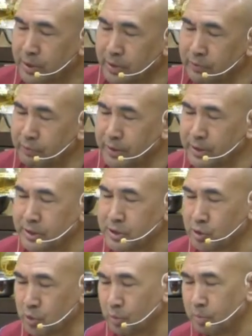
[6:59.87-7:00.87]
if we
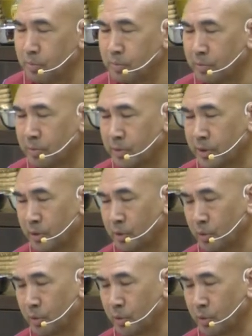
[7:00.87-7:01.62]
stop, you